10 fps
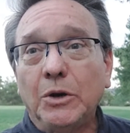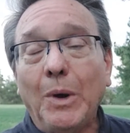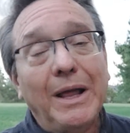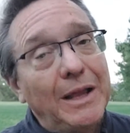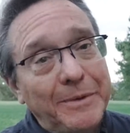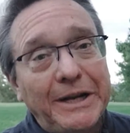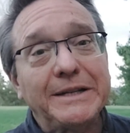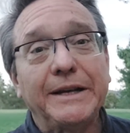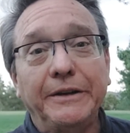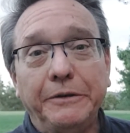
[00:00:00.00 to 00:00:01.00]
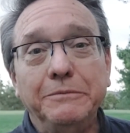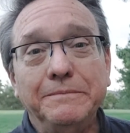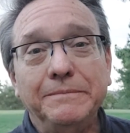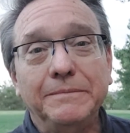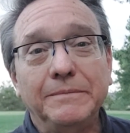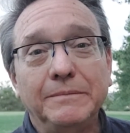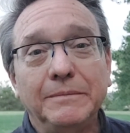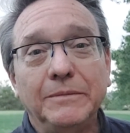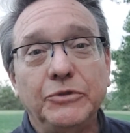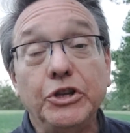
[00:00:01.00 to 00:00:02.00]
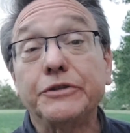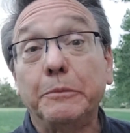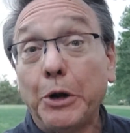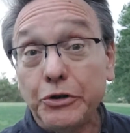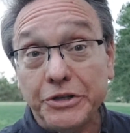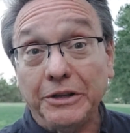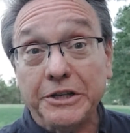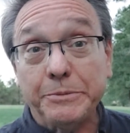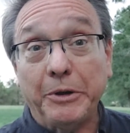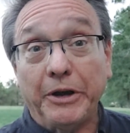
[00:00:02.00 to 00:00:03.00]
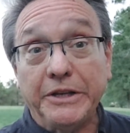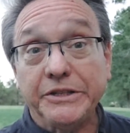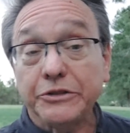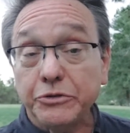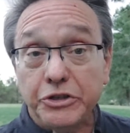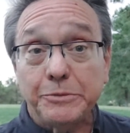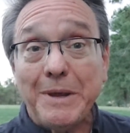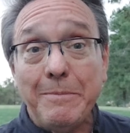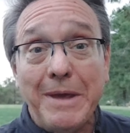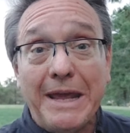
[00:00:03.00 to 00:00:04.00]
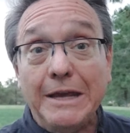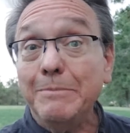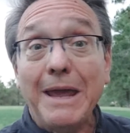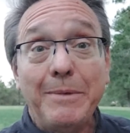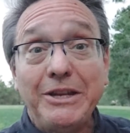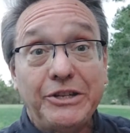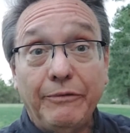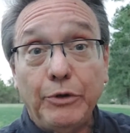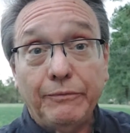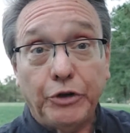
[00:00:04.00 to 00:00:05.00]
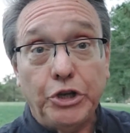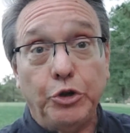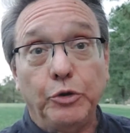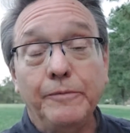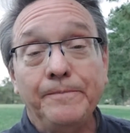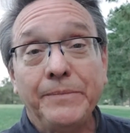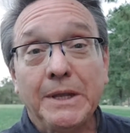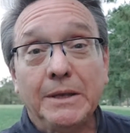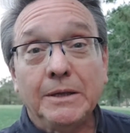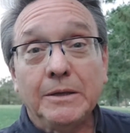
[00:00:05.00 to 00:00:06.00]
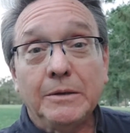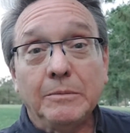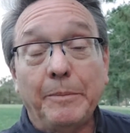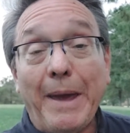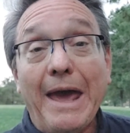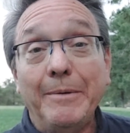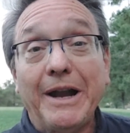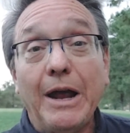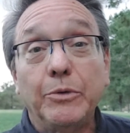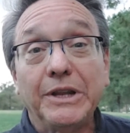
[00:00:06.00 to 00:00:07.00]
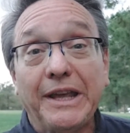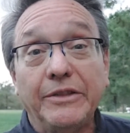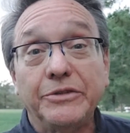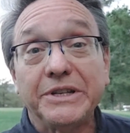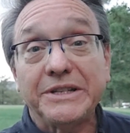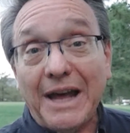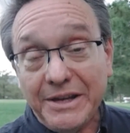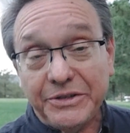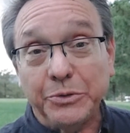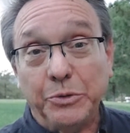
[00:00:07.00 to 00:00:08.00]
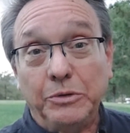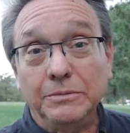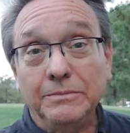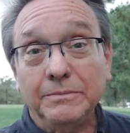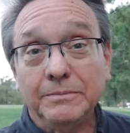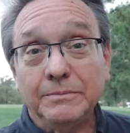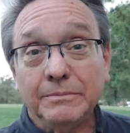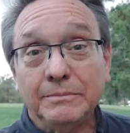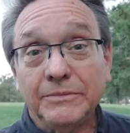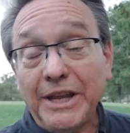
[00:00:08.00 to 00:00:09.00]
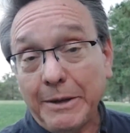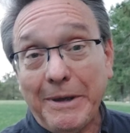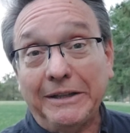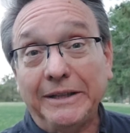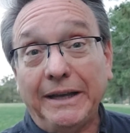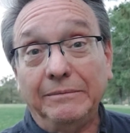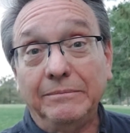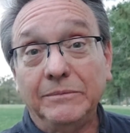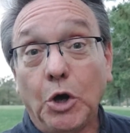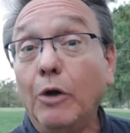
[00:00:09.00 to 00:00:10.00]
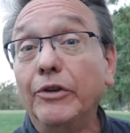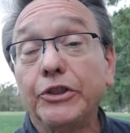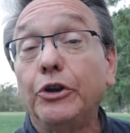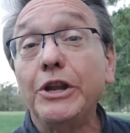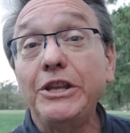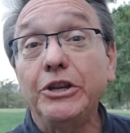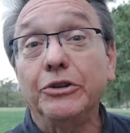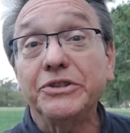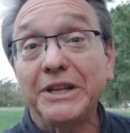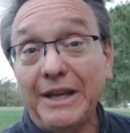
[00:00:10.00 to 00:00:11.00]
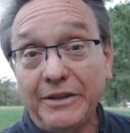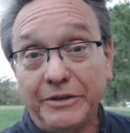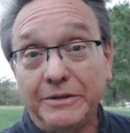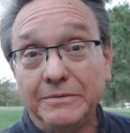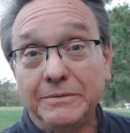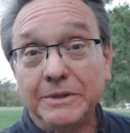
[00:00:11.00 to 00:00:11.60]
Well, I'm going to tell you, just from personal experience, this will just be me. It may be different for you, but Pam and I were together since high school. Think about that. Over 30 years together.